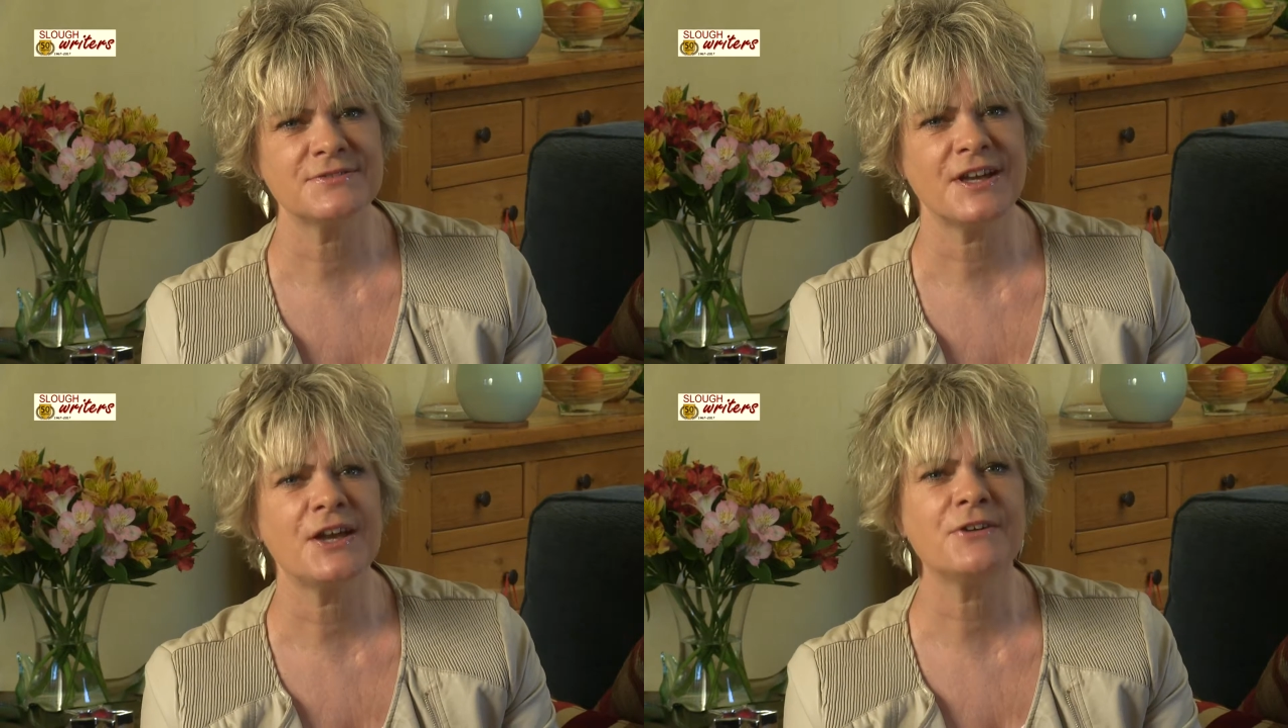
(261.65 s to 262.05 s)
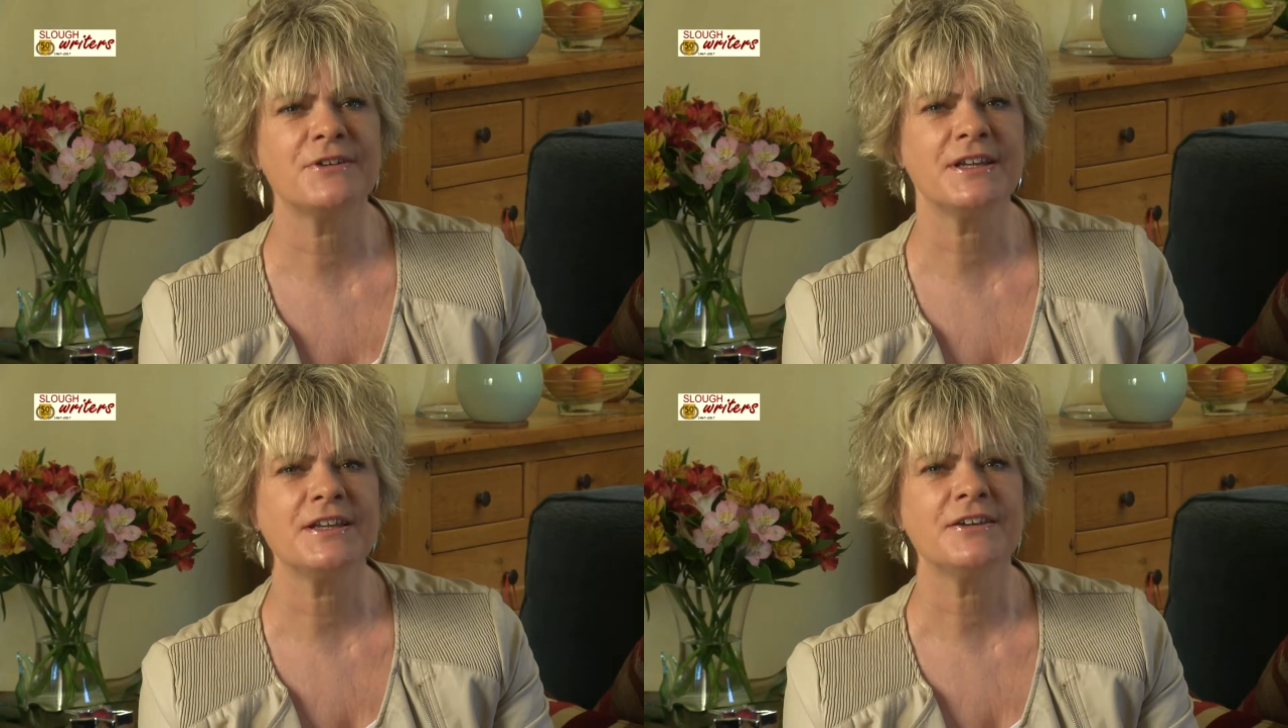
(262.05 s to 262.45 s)

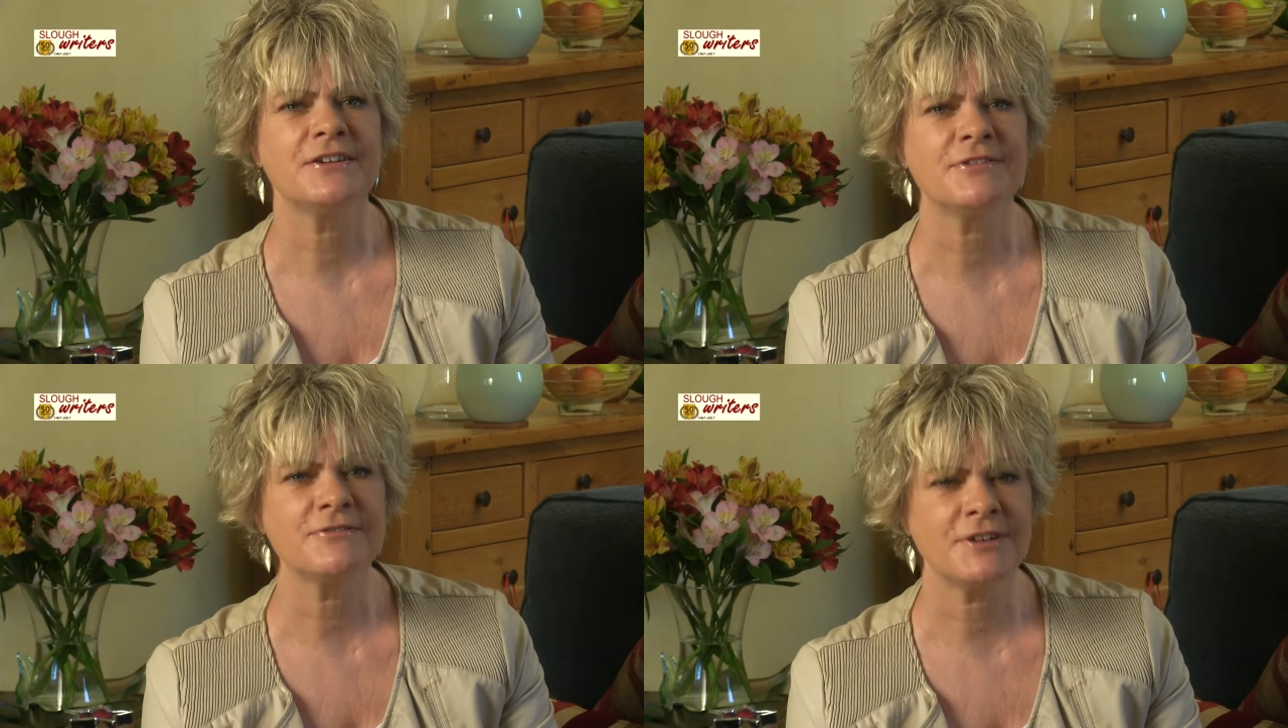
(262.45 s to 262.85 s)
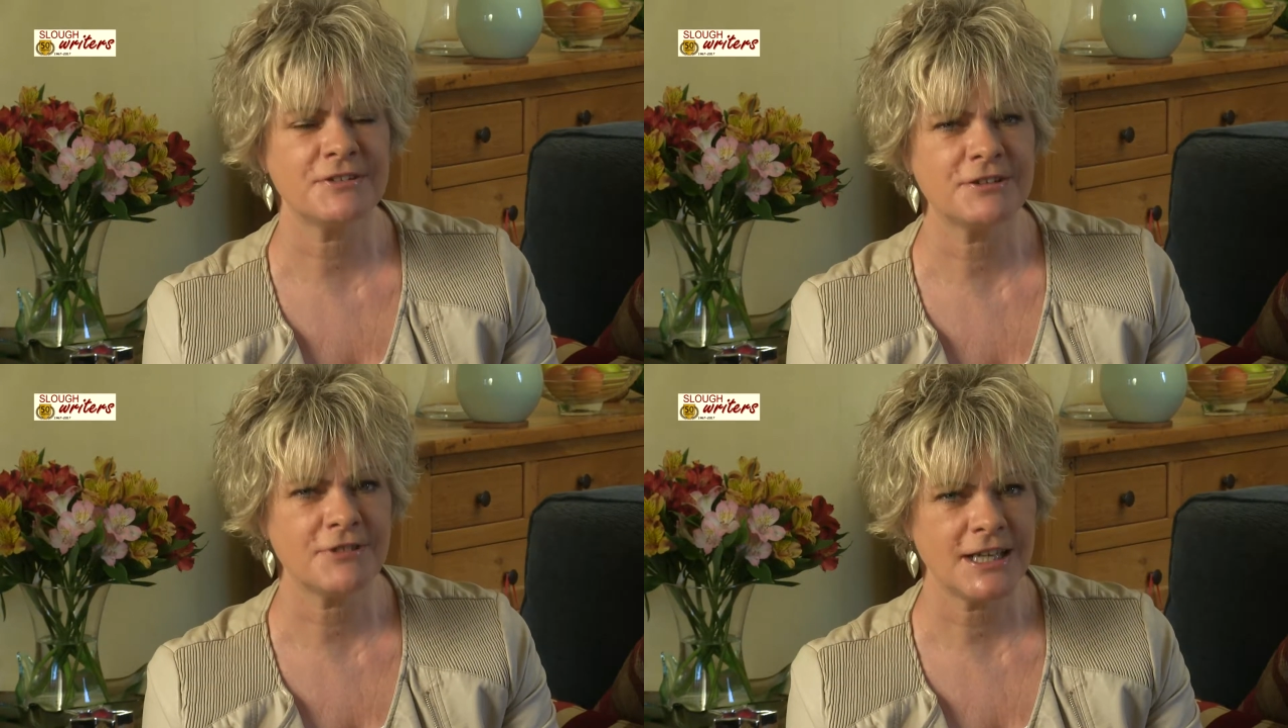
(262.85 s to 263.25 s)
vary
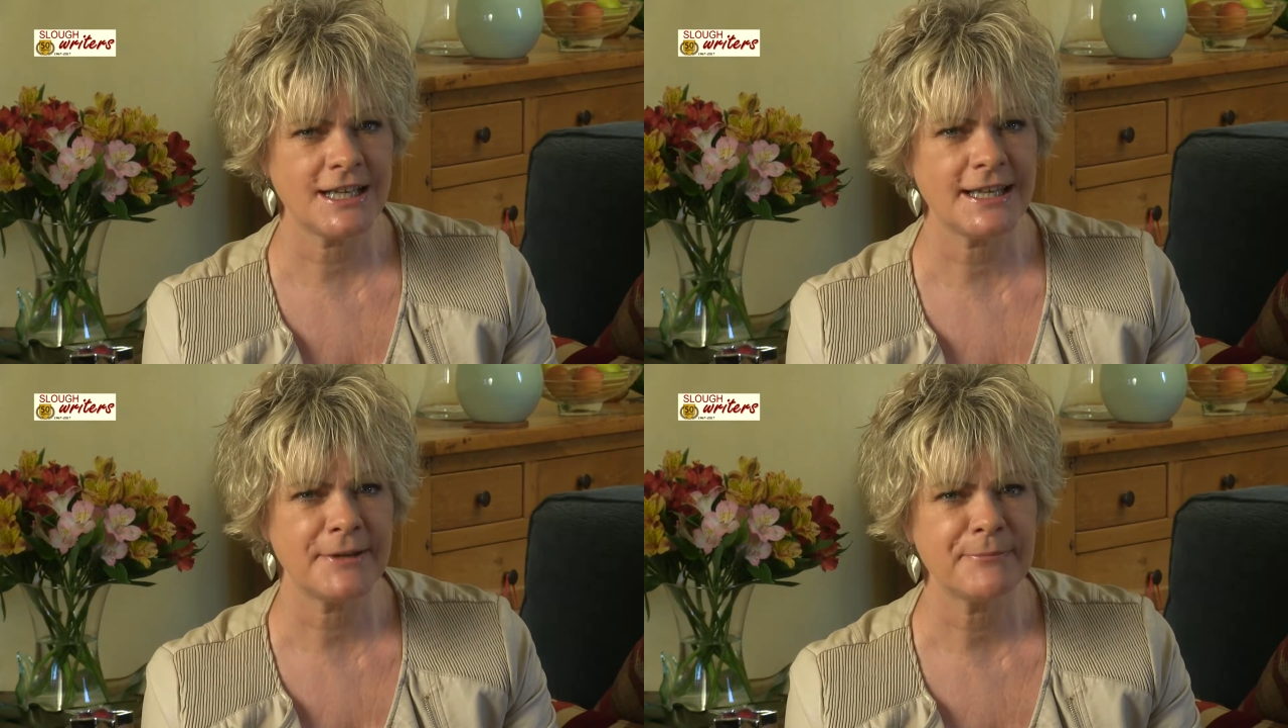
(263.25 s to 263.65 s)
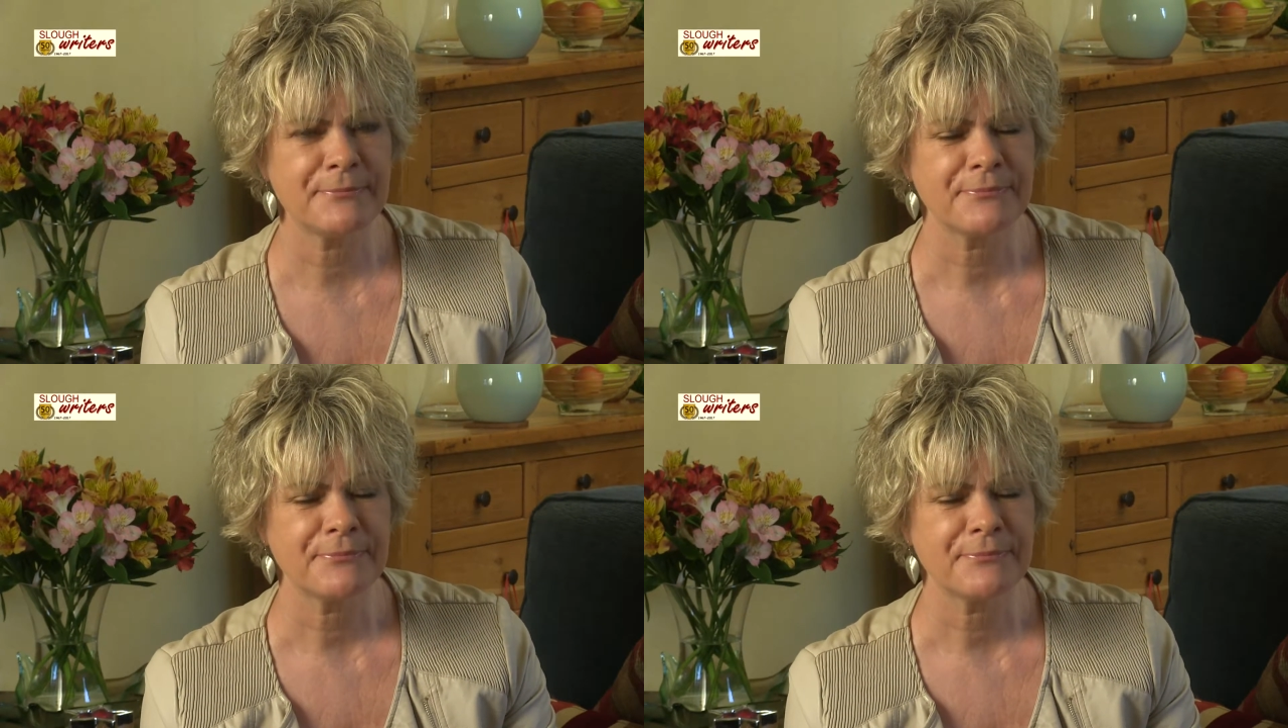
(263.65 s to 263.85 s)
very greatly.